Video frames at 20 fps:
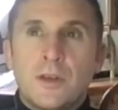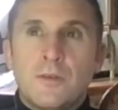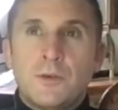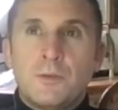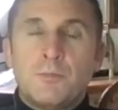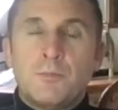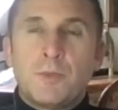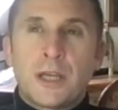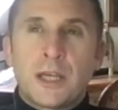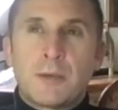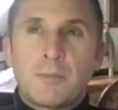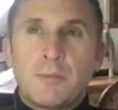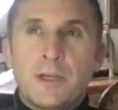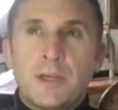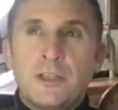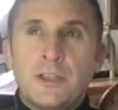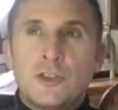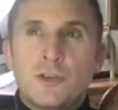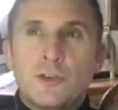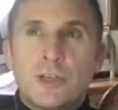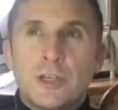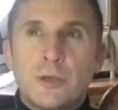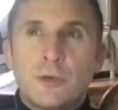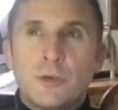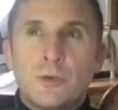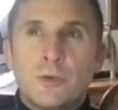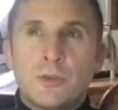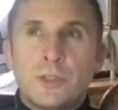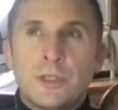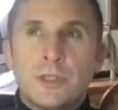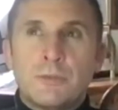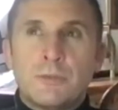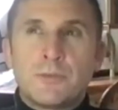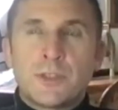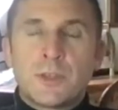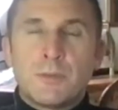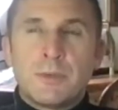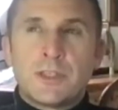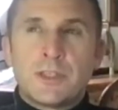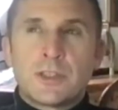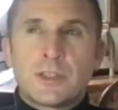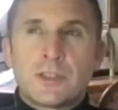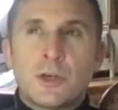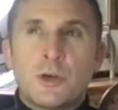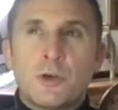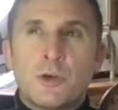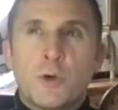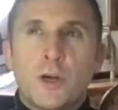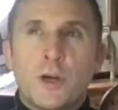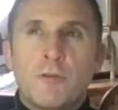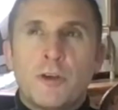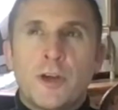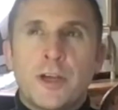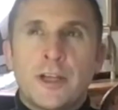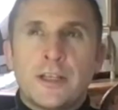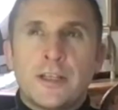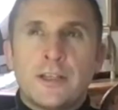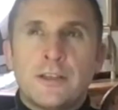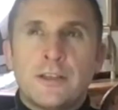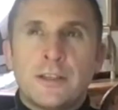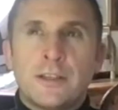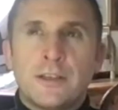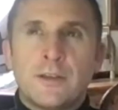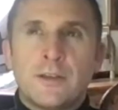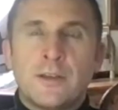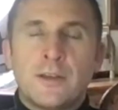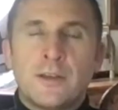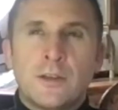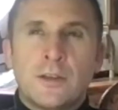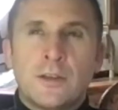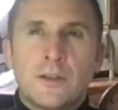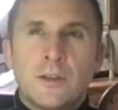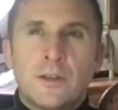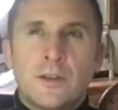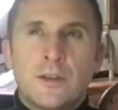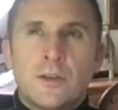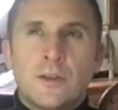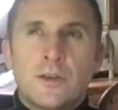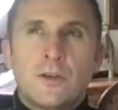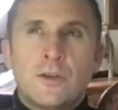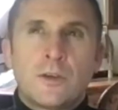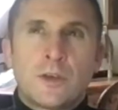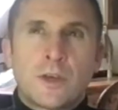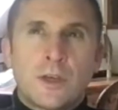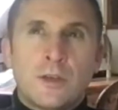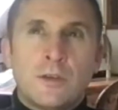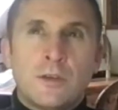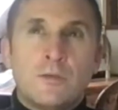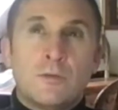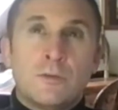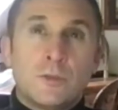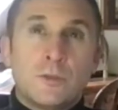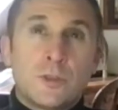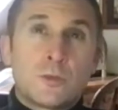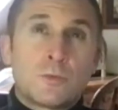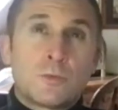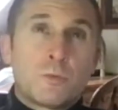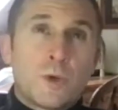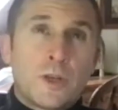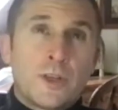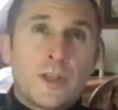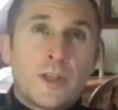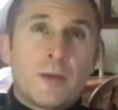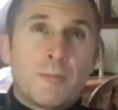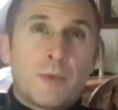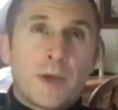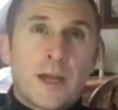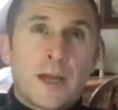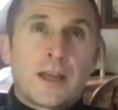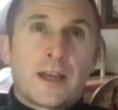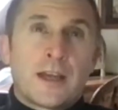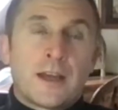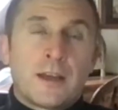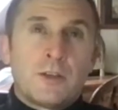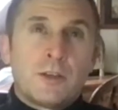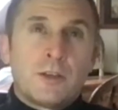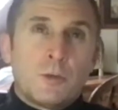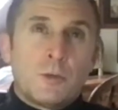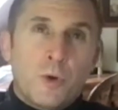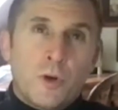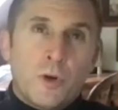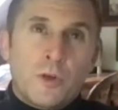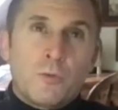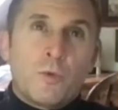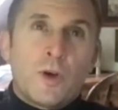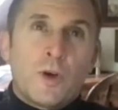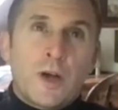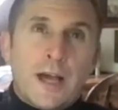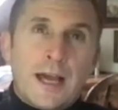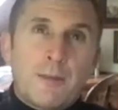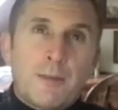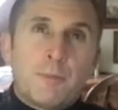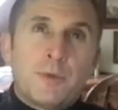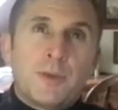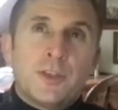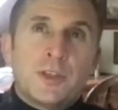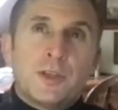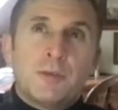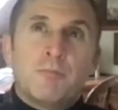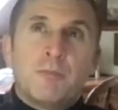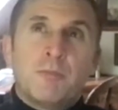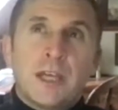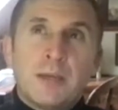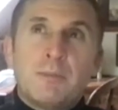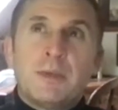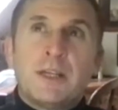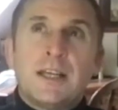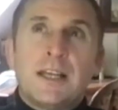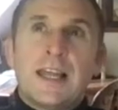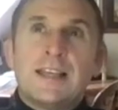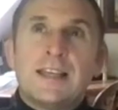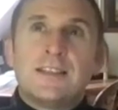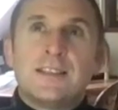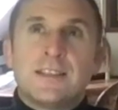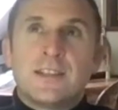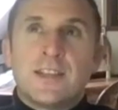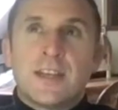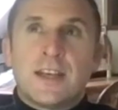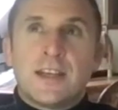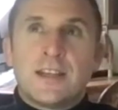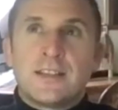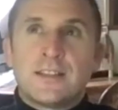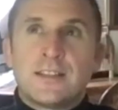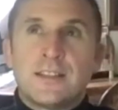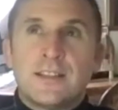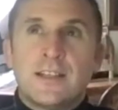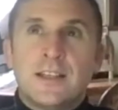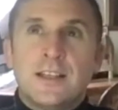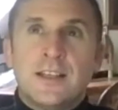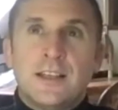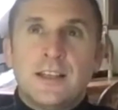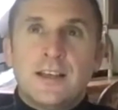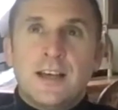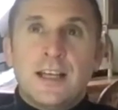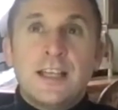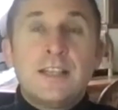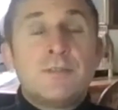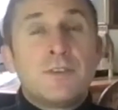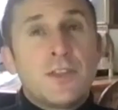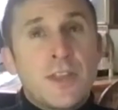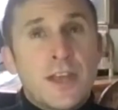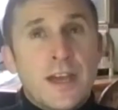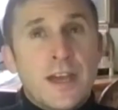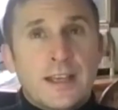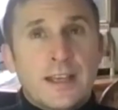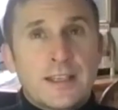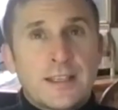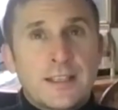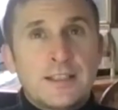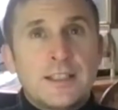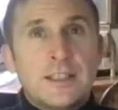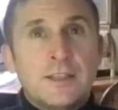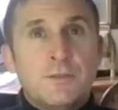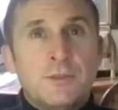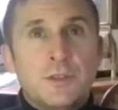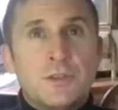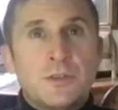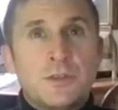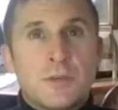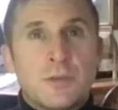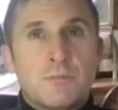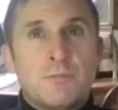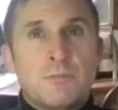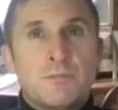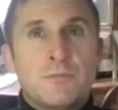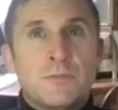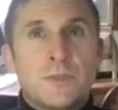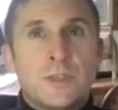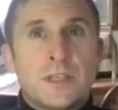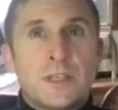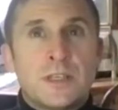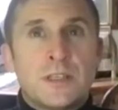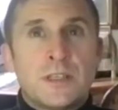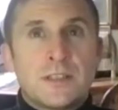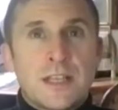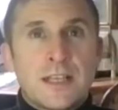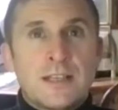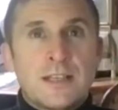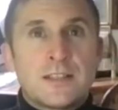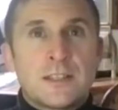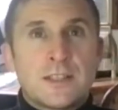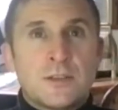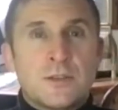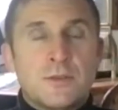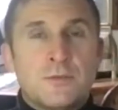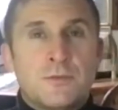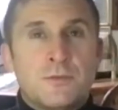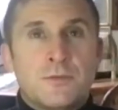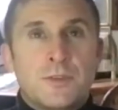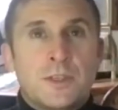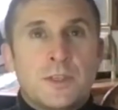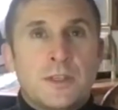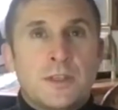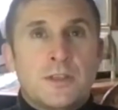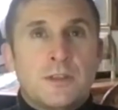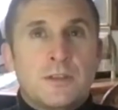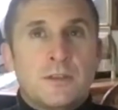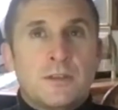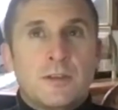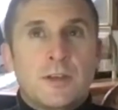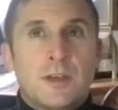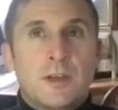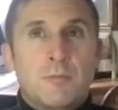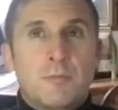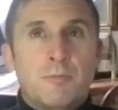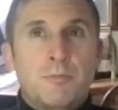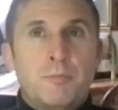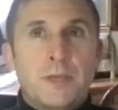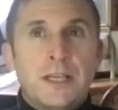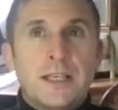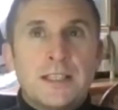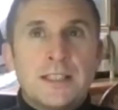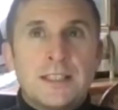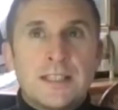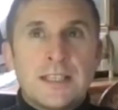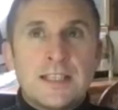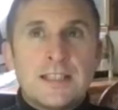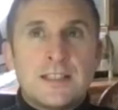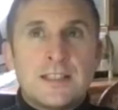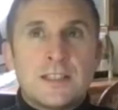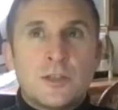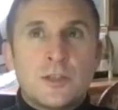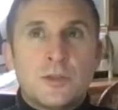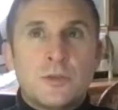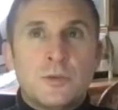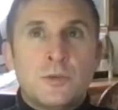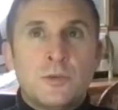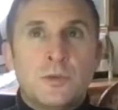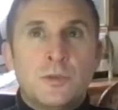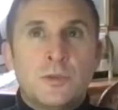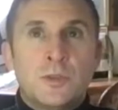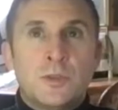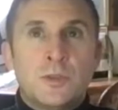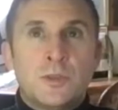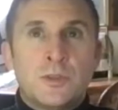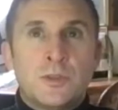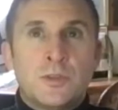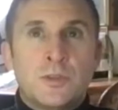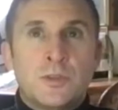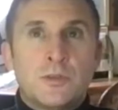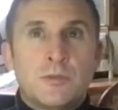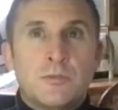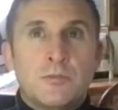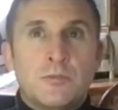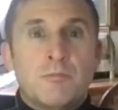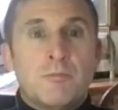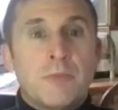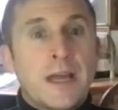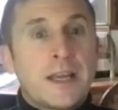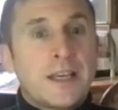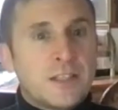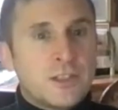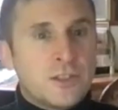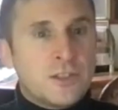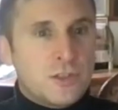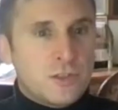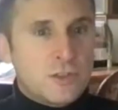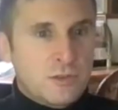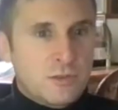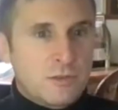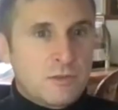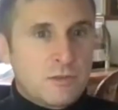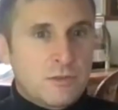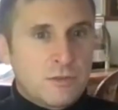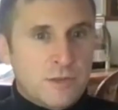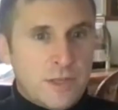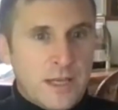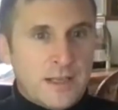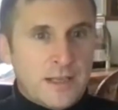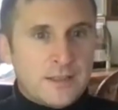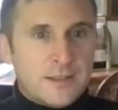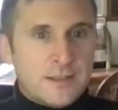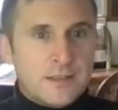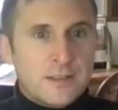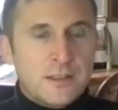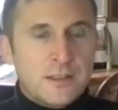pick up an injury, or something doesn't go quite right, and you think, okay, just wind that back. What happened that maybe led to that? And even that can give you some sense of ability to manage that,